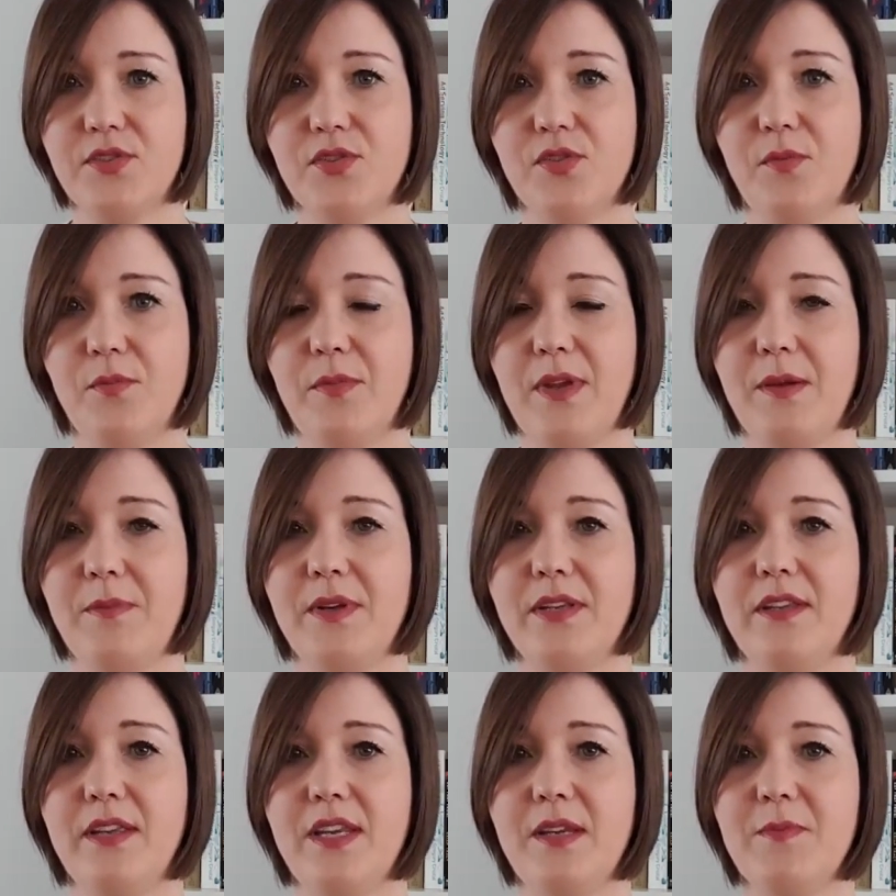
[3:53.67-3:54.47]
So
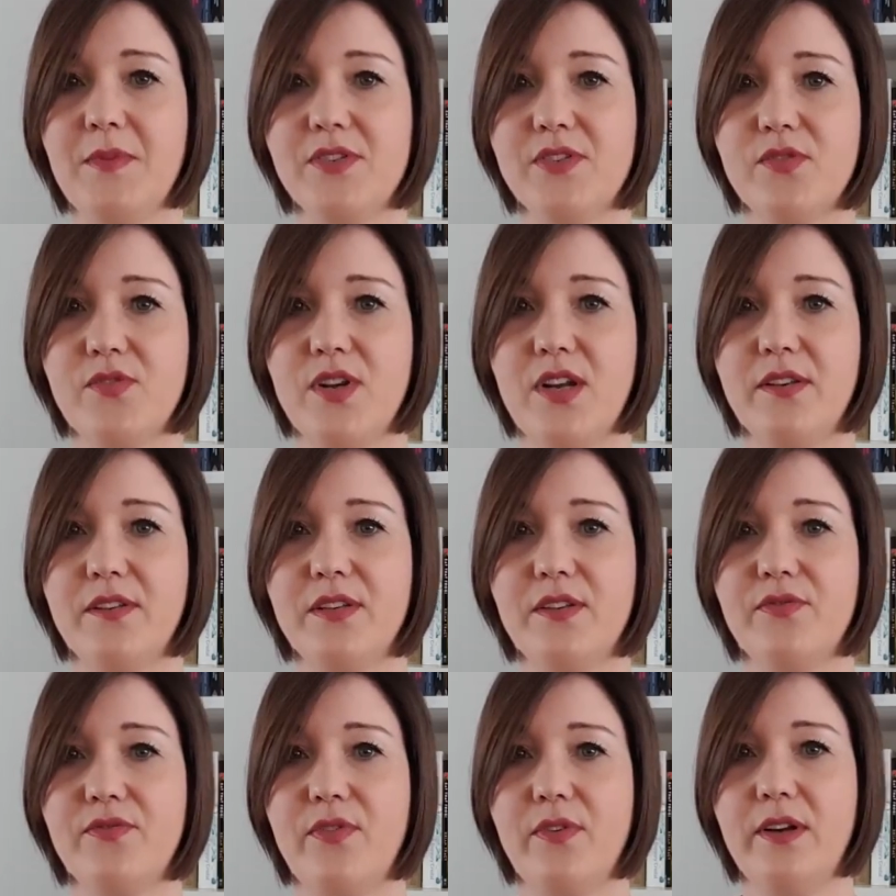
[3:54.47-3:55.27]
maybe the imagery are
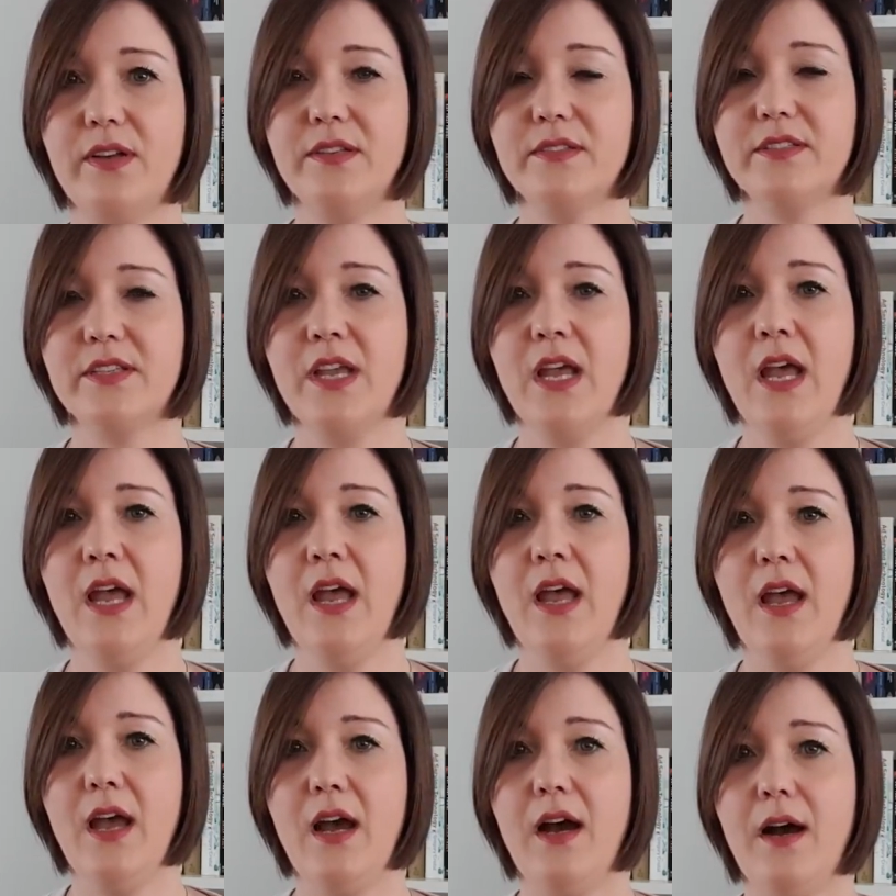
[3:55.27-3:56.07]
different,
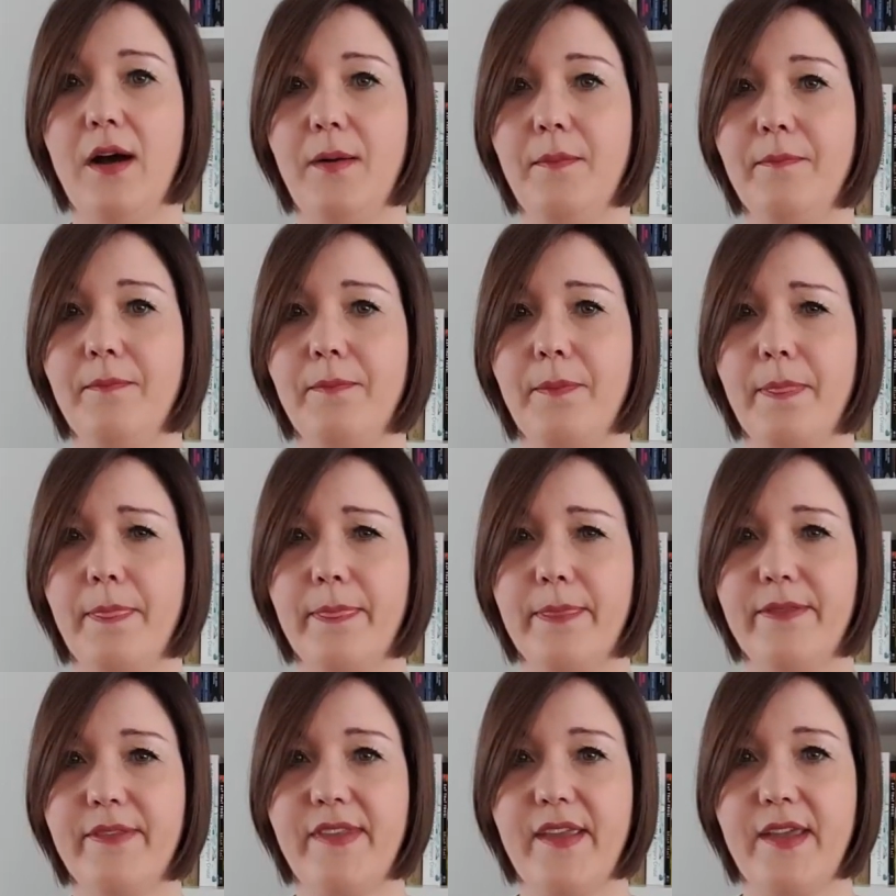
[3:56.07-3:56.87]

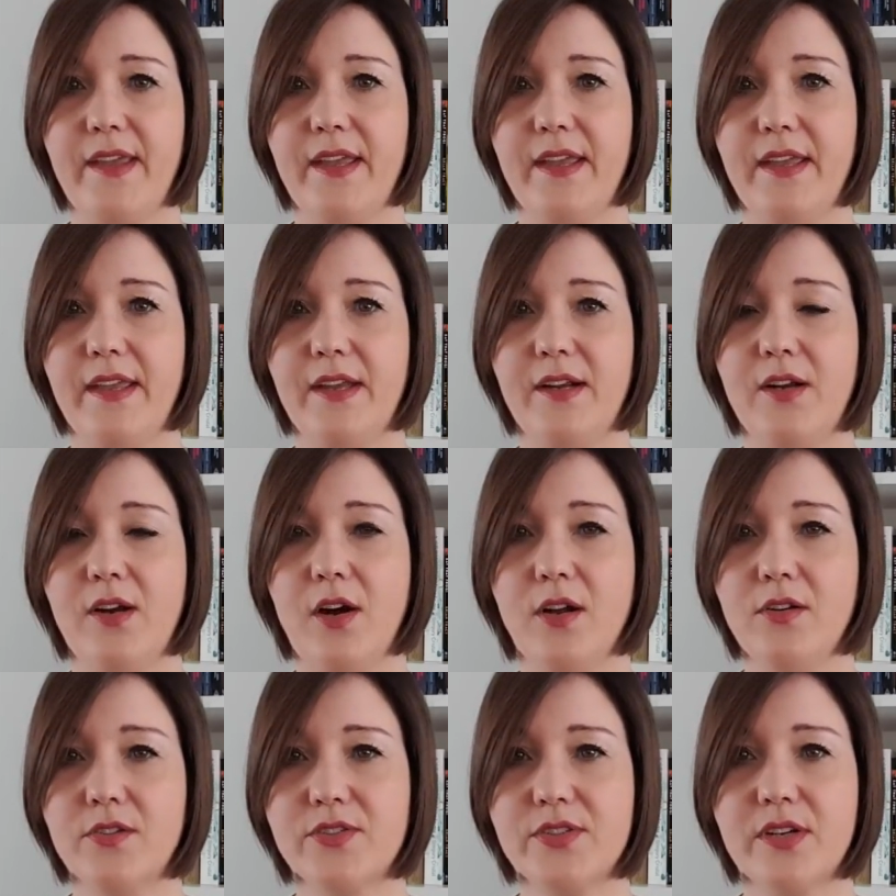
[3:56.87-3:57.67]
the
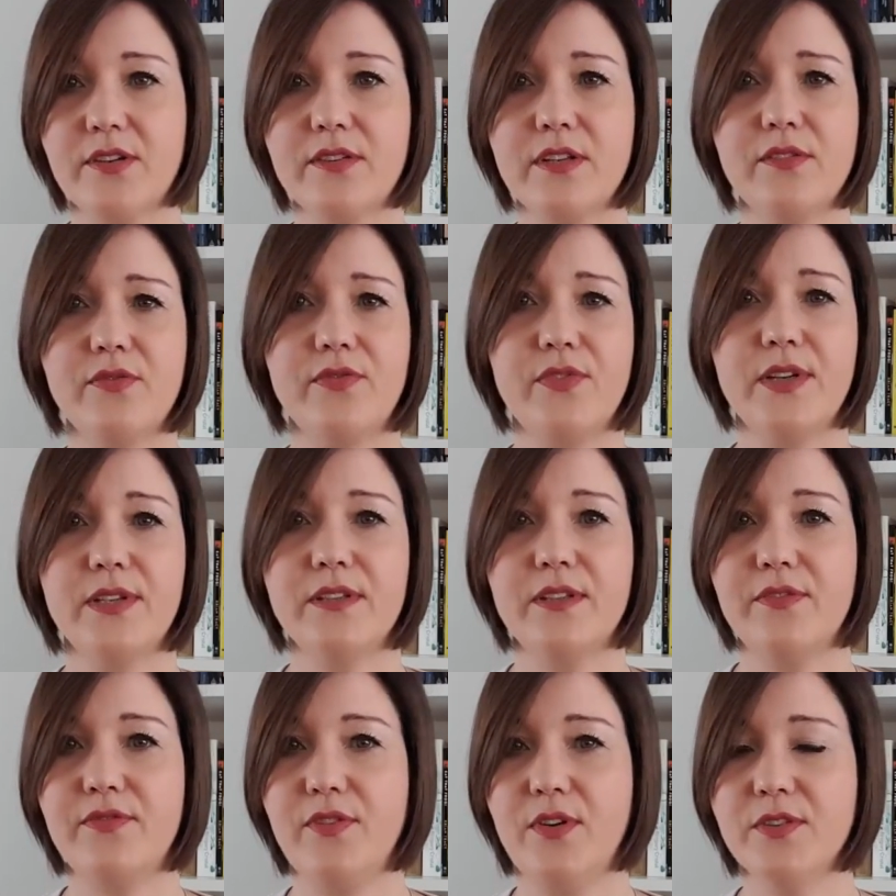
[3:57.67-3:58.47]
colors are
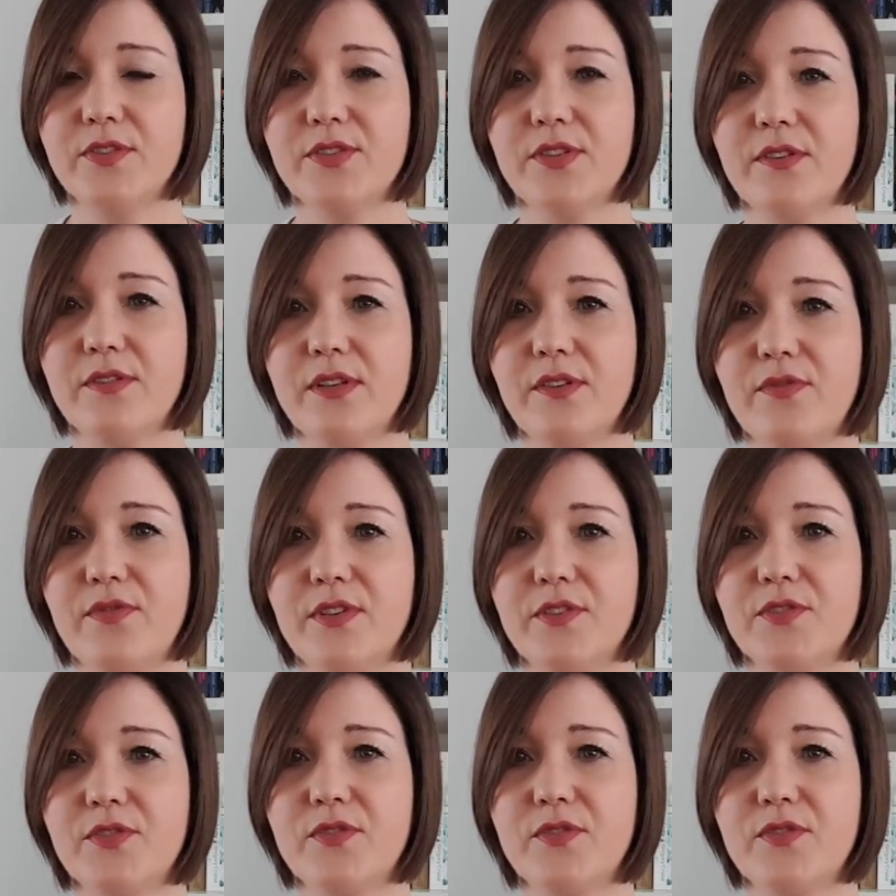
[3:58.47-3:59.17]
different, the fonts are different.